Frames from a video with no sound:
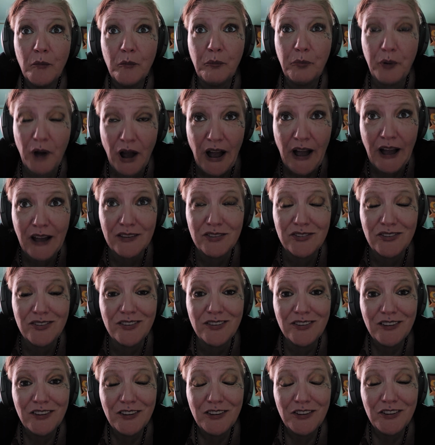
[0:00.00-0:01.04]

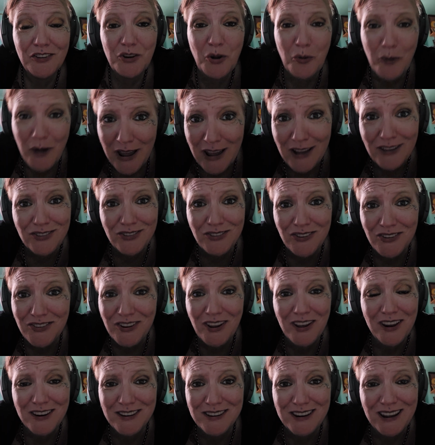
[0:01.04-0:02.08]
But no one gets
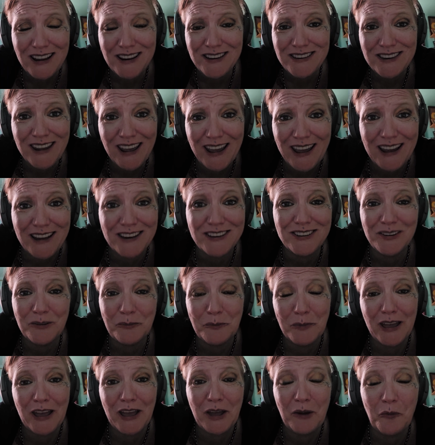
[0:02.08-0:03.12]
to dictate to
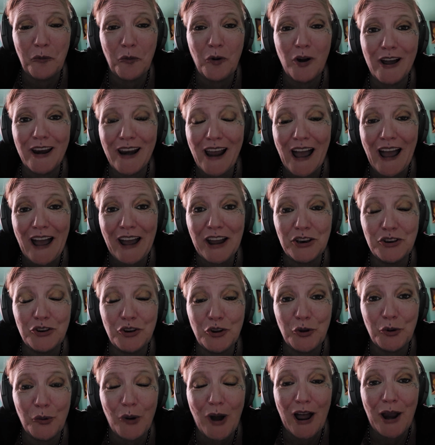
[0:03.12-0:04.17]
me what I
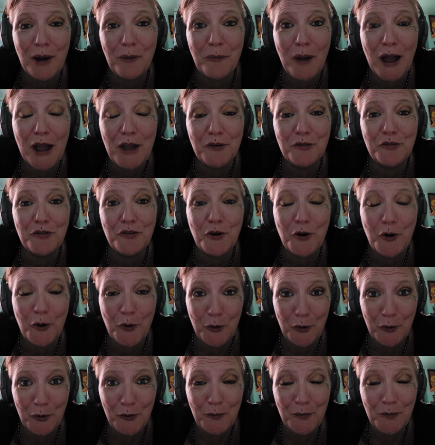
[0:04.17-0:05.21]
do on my
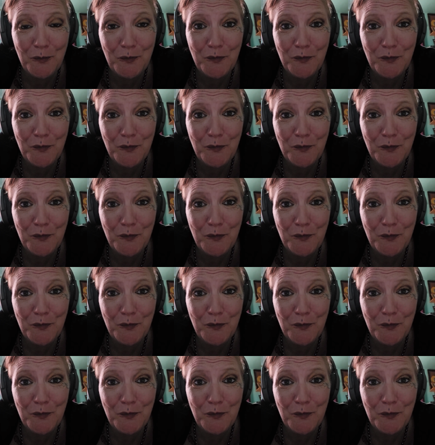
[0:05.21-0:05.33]
phone.